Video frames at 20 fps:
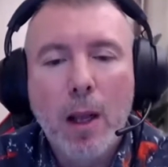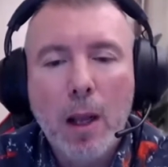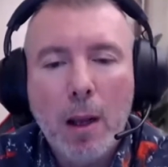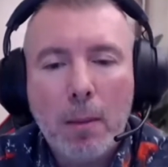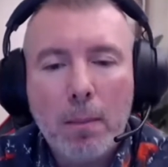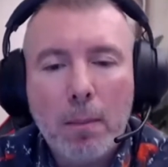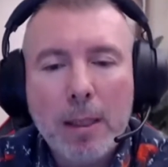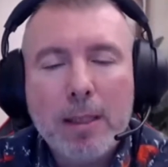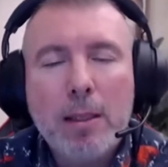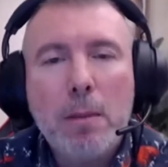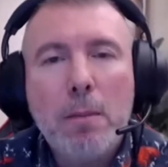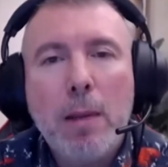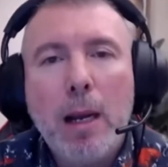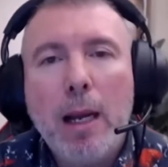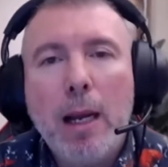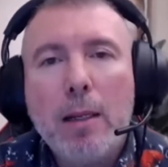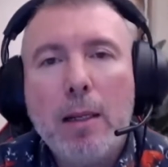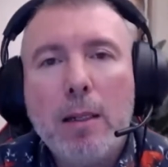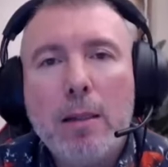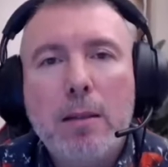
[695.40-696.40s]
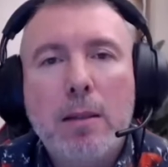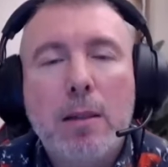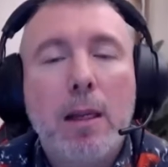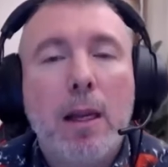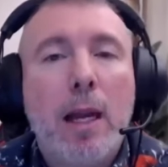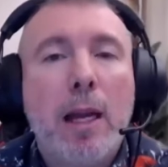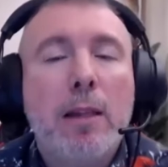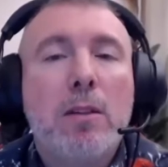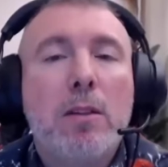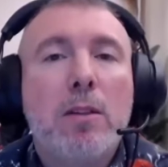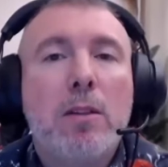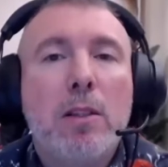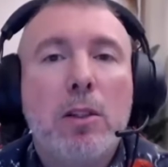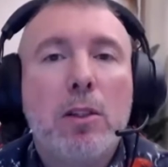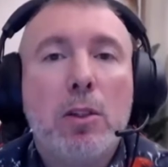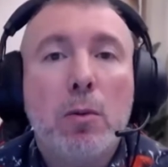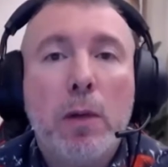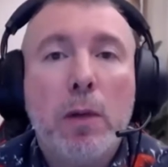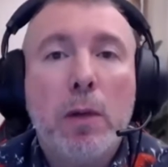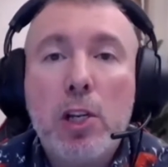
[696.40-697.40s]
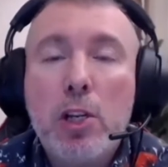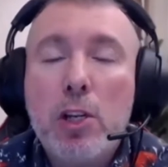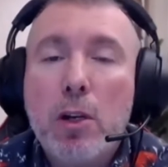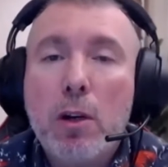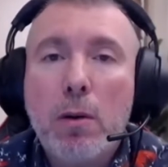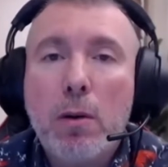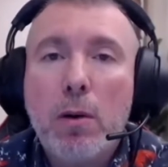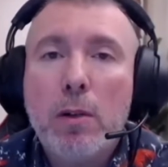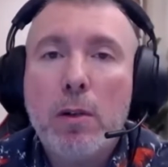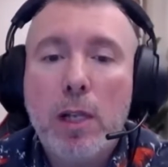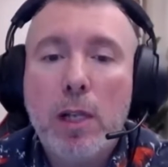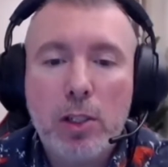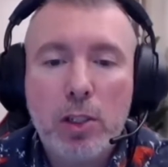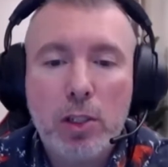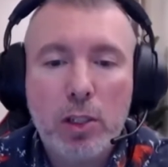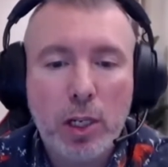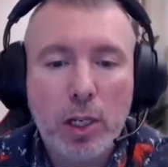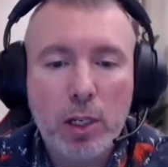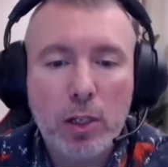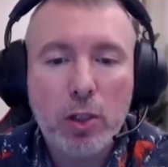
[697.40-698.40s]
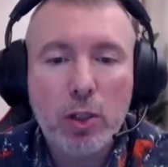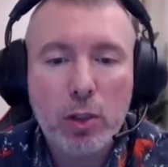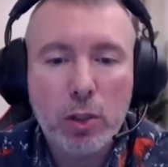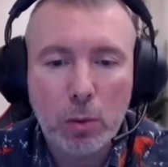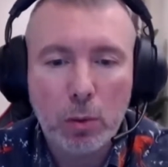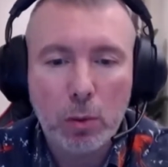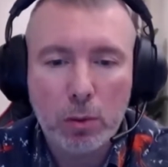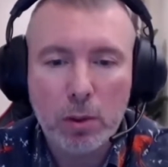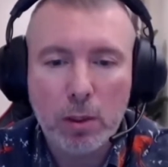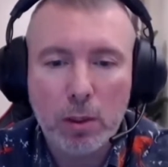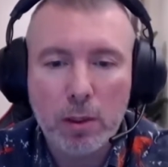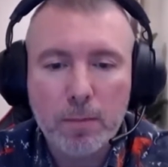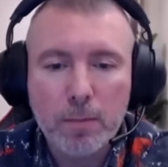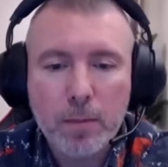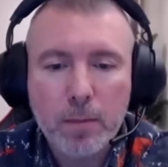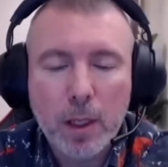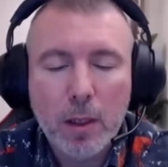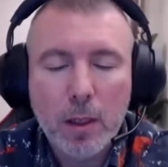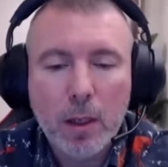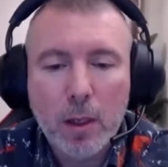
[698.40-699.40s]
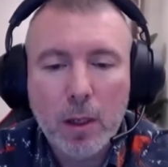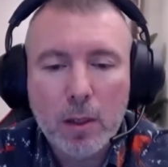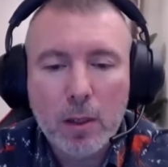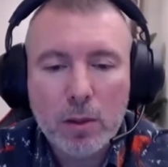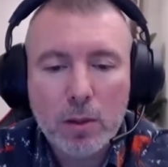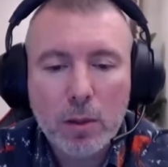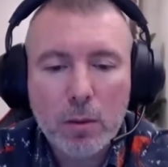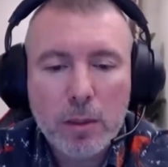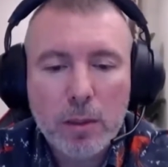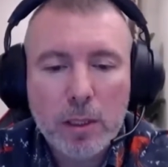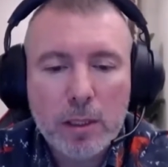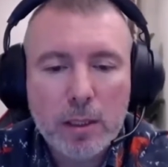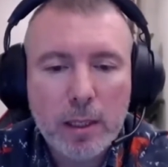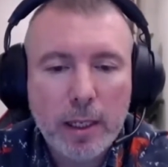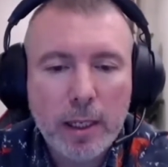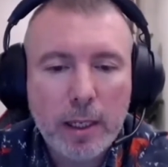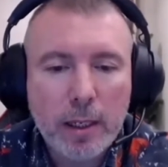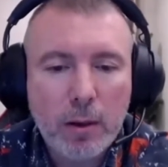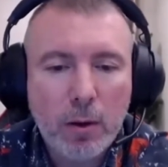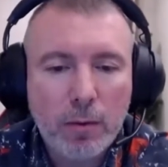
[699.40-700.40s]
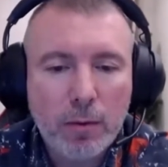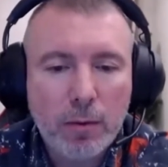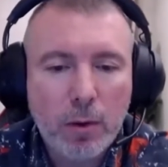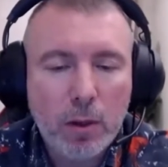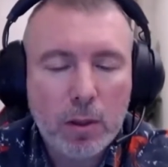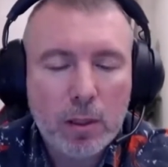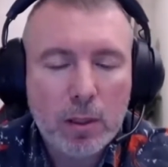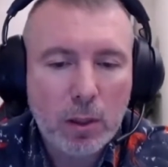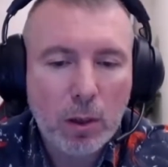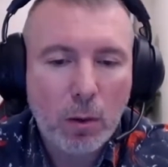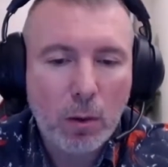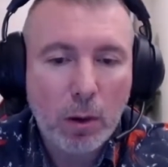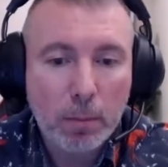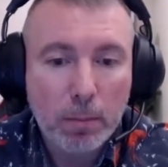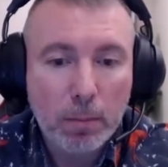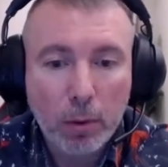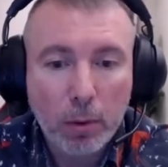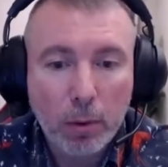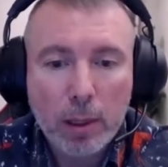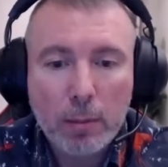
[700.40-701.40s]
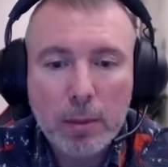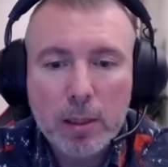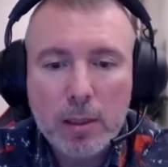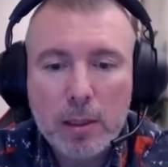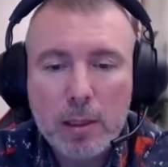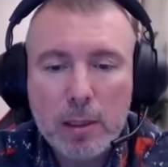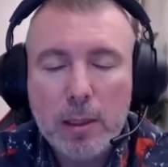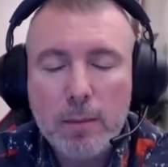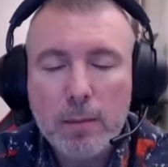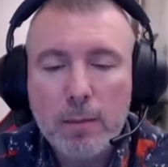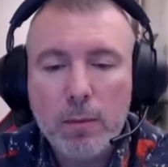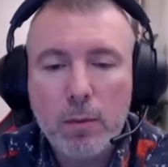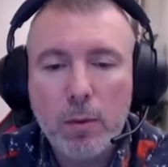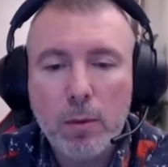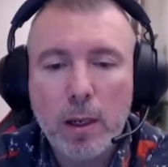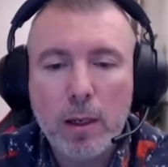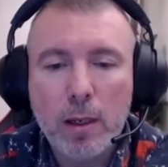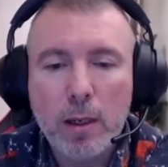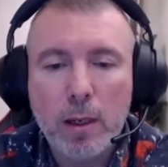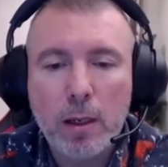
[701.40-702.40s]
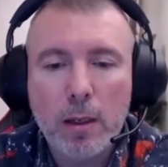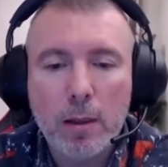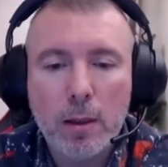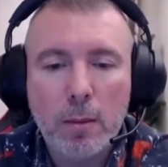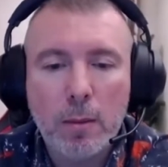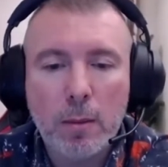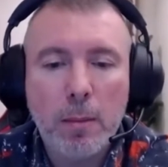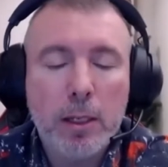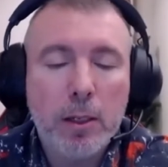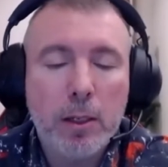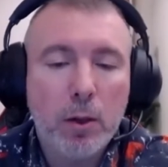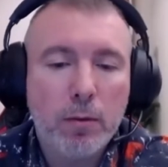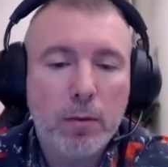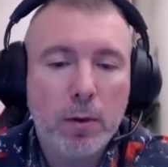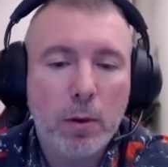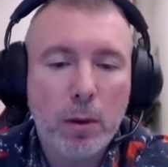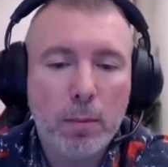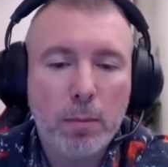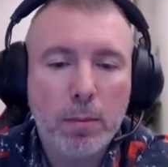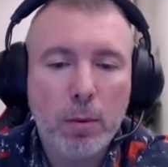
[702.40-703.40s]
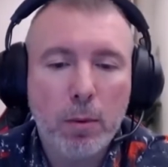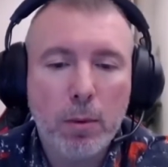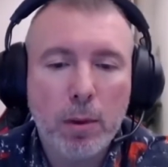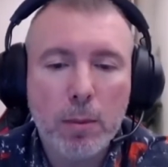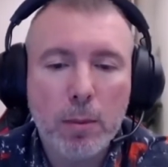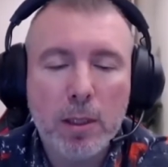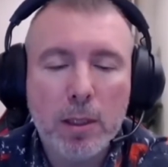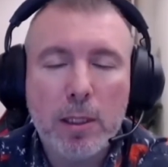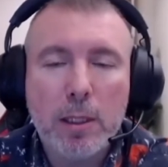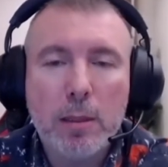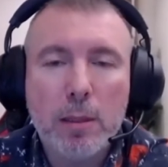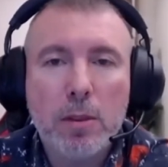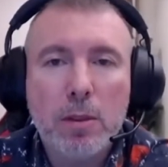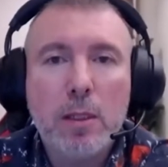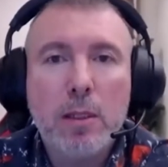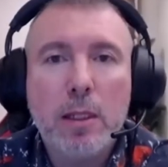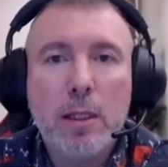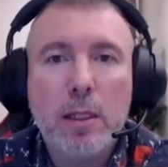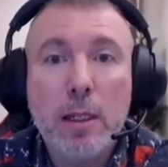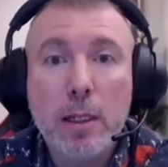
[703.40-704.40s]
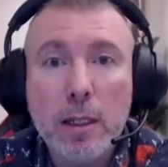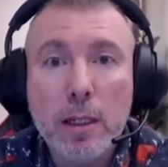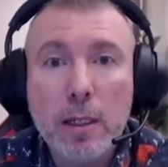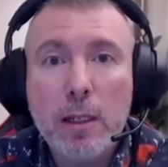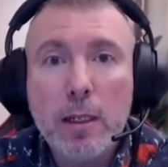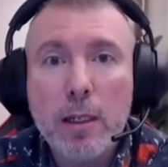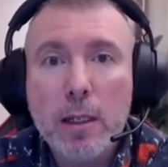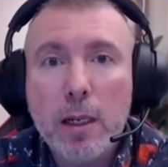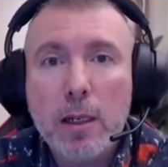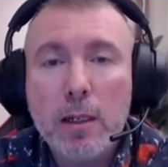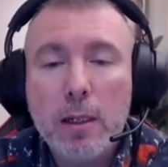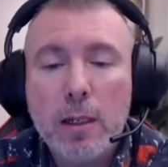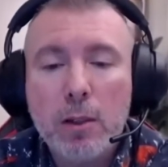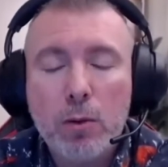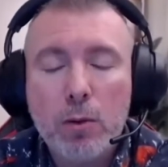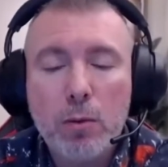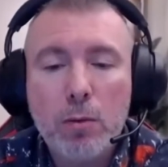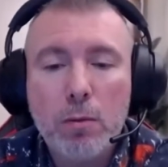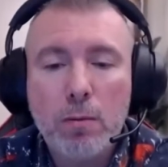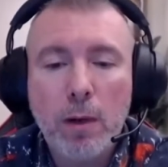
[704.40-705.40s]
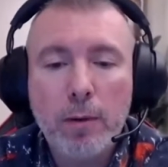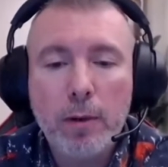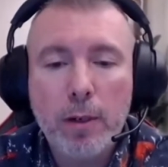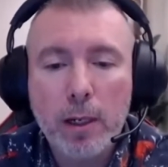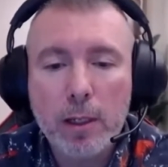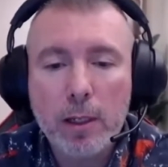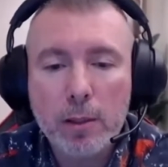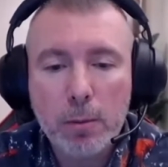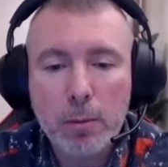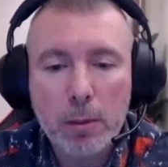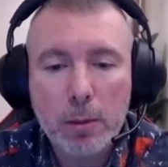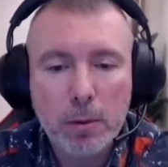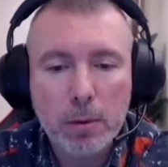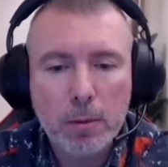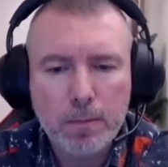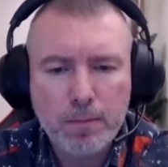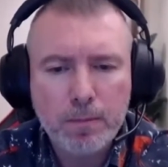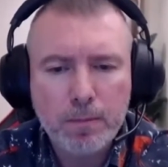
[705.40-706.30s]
But the market and the situation around has changed totally. So we're saying, of course, in our programmer team, who are many of our programmer teams sitting in India there too, very nice people